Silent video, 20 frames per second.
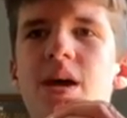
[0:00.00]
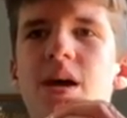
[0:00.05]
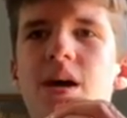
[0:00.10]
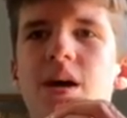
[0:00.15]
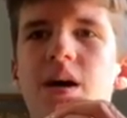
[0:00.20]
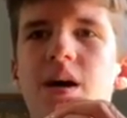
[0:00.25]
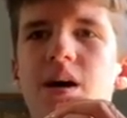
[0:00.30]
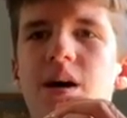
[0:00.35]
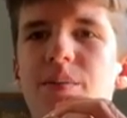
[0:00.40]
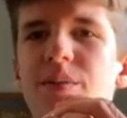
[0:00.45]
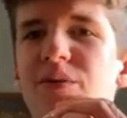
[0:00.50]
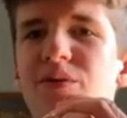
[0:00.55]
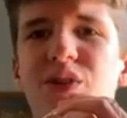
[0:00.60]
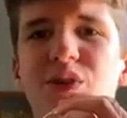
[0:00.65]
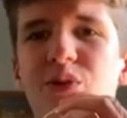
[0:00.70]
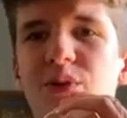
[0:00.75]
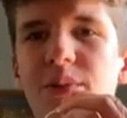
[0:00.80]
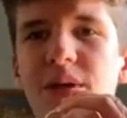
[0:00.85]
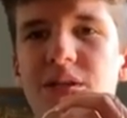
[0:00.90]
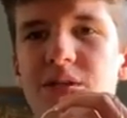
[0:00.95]
even
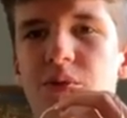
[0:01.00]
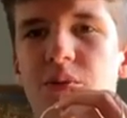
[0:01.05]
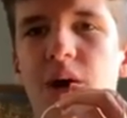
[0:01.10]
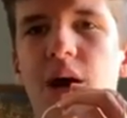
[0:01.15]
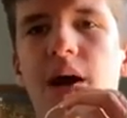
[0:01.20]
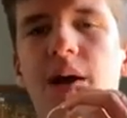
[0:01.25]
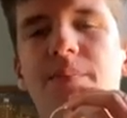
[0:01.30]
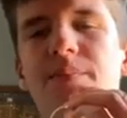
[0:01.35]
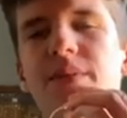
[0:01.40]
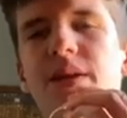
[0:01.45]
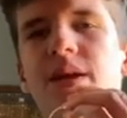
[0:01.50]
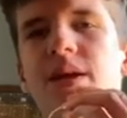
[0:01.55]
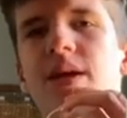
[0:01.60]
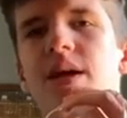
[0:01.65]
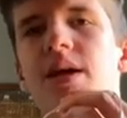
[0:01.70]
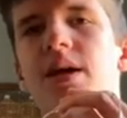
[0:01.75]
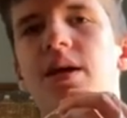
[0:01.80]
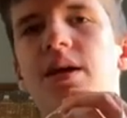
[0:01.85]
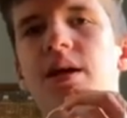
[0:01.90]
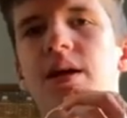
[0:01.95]
though he makes it rhyme.
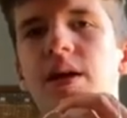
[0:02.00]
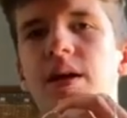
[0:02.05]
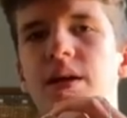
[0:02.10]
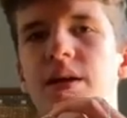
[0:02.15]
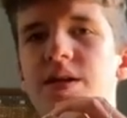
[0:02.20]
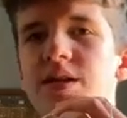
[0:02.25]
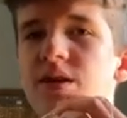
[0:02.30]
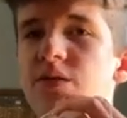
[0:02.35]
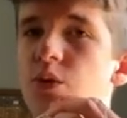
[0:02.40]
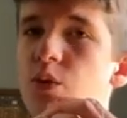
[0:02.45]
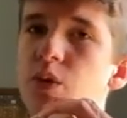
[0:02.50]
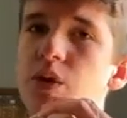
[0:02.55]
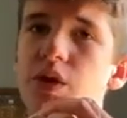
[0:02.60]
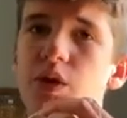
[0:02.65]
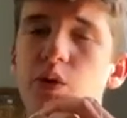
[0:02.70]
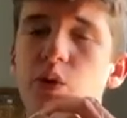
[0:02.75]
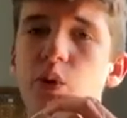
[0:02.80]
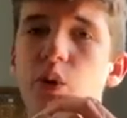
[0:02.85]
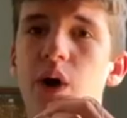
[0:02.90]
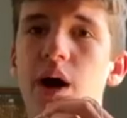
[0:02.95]
He does have a really
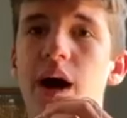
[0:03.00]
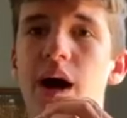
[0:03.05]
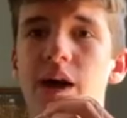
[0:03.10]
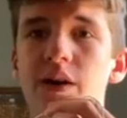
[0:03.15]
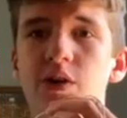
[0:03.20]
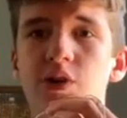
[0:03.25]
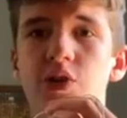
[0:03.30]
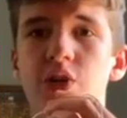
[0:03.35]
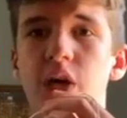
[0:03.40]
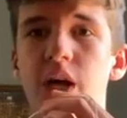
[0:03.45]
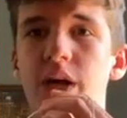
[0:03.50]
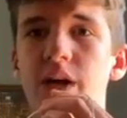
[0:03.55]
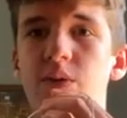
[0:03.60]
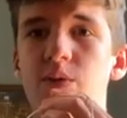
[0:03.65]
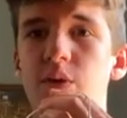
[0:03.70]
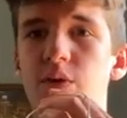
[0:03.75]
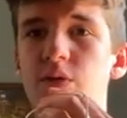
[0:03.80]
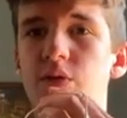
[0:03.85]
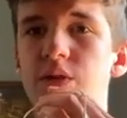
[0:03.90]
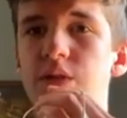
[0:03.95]
cool Iron Giant
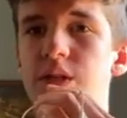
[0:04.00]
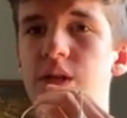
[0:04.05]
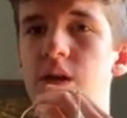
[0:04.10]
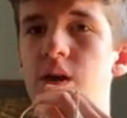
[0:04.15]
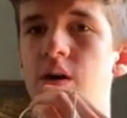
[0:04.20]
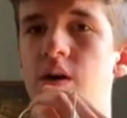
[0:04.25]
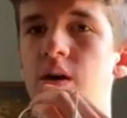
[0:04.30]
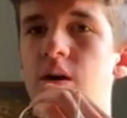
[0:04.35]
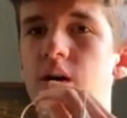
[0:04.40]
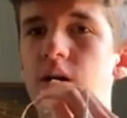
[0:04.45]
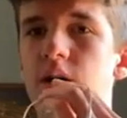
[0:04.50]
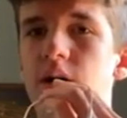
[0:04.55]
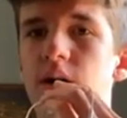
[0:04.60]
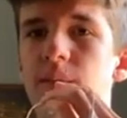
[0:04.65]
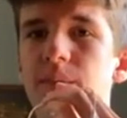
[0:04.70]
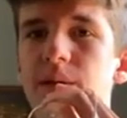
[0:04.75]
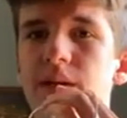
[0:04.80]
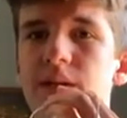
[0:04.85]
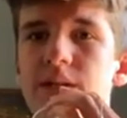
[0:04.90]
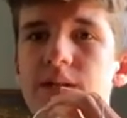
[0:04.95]
reference here.
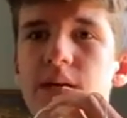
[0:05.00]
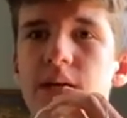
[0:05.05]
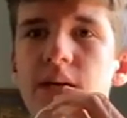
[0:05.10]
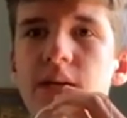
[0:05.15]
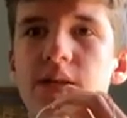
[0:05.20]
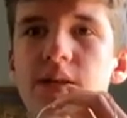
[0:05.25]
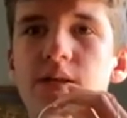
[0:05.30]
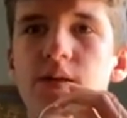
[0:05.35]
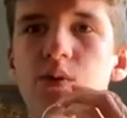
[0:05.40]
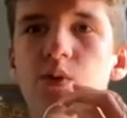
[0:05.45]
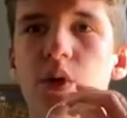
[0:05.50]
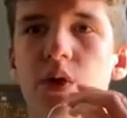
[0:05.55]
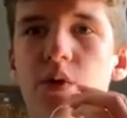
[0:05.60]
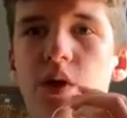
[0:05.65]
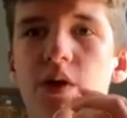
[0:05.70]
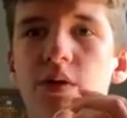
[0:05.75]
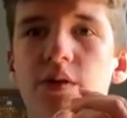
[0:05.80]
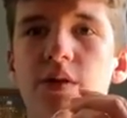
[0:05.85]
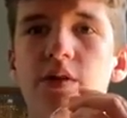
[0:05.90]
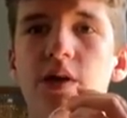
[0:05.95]
He says, "Run
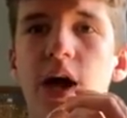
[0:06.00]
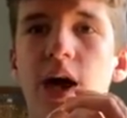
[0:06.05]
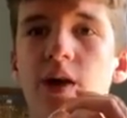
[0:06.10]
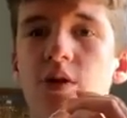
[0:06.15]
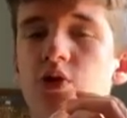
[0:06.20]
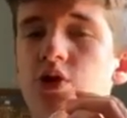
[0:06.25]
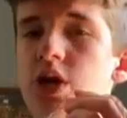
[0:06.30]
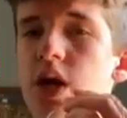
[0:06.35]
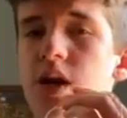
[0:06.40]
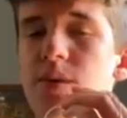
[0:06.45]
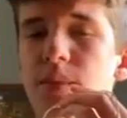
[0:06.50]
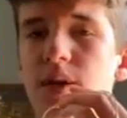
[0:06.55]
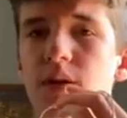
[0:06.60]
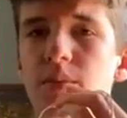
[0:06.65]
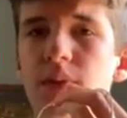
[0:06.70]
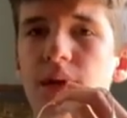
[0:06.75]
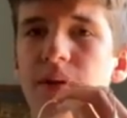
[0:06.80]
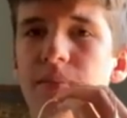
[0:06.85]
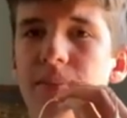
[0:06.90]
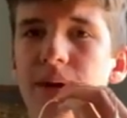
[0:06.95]
around with the Iron Giant, make
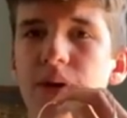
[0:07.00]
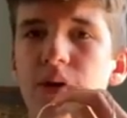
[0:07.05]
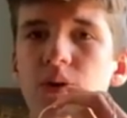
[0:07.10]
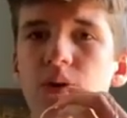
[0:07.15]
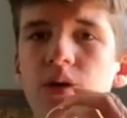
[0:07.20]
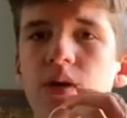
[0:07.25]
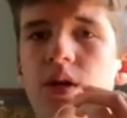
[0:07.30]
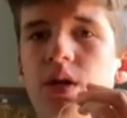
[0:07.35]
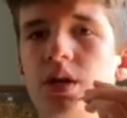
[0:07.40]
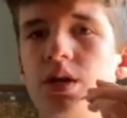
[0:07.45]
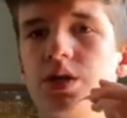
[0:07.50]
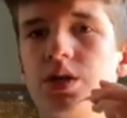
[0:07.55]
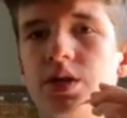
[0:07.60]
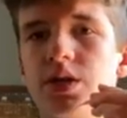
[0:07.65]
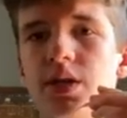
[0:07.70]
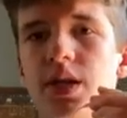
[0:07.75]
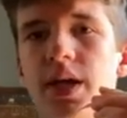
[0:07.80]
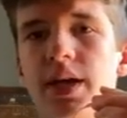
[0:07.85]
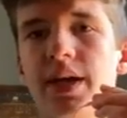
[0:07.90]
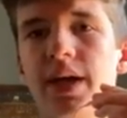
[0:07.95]
him eat metal."
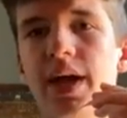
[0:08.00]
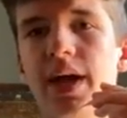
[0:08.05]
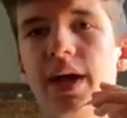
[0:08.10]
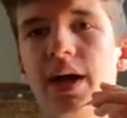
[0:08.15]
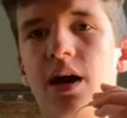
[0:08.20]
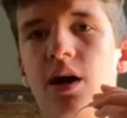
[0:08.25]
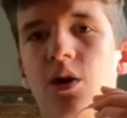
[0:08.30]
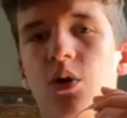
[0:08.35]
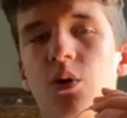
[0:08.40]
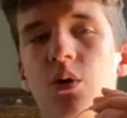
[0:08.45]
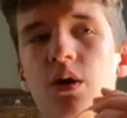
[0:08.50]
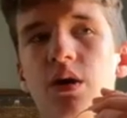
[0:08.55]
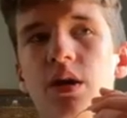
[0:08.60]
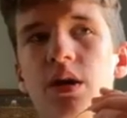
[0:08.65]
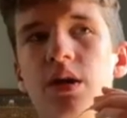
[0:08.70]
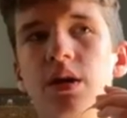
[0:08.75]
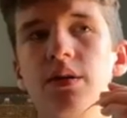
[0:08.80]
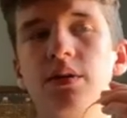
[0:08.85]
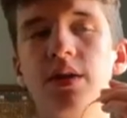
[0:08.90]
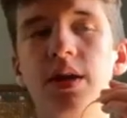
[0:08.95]
Just like how
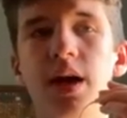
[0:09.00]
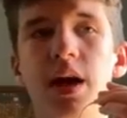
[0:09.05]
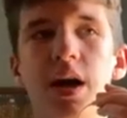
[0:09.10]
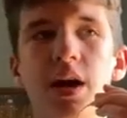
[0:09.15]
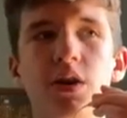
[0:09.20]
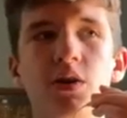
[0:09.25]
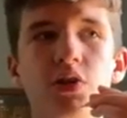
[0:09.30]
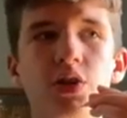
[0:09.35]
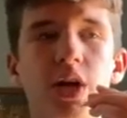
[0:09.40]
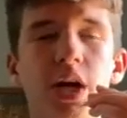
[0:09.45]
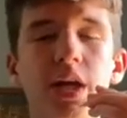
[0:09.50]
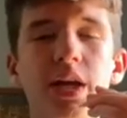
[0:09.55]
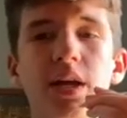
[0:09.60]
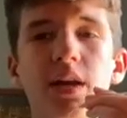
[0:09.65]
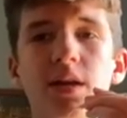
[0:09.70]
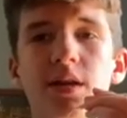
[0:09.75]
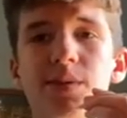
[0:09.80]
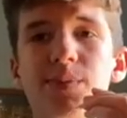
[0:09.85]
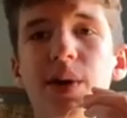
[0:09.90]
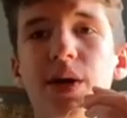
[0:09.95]
the Iron Giant
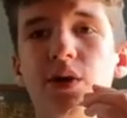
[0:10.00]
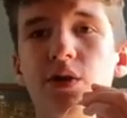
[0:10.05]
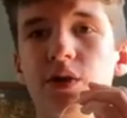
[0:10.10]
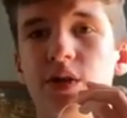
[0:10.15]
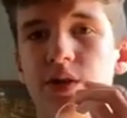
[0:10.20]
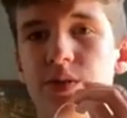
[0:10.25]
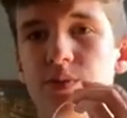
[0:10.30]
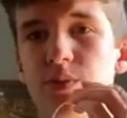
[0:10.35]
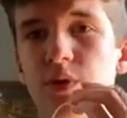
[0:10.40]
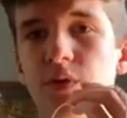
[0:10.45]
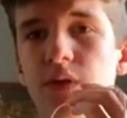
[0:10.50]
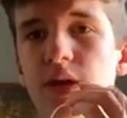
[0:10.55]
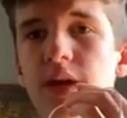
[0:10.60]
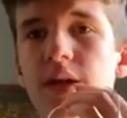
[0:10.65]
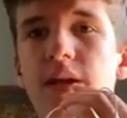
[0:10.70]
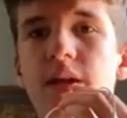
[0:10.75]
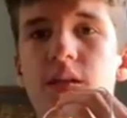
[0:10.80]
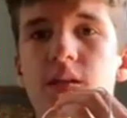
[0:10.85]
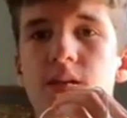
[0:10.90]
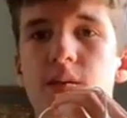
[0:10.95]
eats metal in his movie,
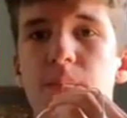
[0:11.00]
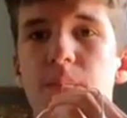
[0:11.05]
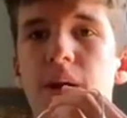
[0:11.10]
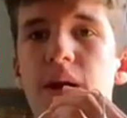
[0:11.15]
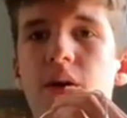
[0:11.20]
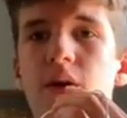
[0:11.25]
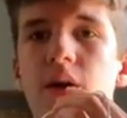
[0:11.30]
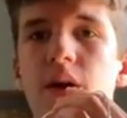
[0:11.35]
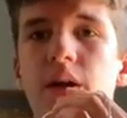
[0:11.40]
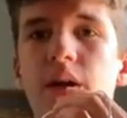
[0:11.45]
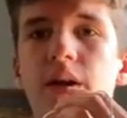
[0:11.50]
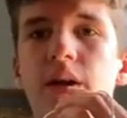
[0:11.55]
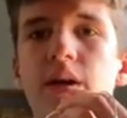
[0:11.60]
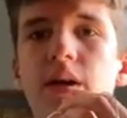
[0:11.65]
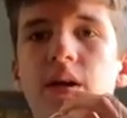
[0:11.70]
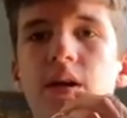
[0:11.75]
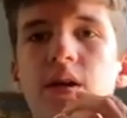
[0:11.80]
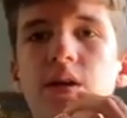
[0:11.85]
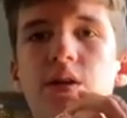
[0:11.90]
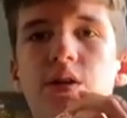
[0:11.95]
he's comparing
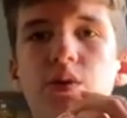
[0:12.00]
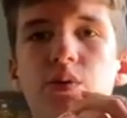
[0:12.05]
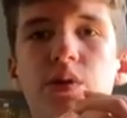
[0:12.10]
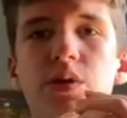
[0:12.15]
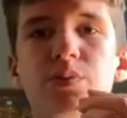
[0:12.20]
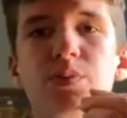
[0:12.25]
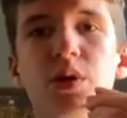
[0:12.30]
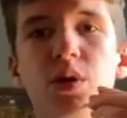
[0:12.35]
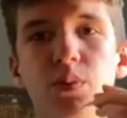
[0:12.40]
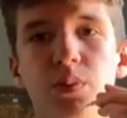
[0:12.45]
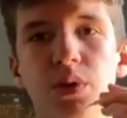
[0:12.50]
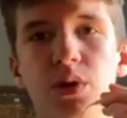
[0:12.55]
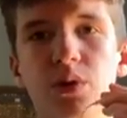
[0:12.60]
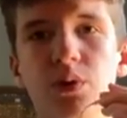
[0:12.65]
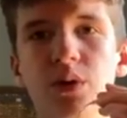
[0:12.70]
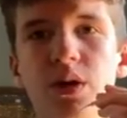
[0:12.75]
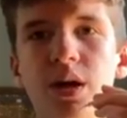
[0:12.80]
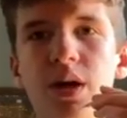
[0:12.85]
to his pew-pew.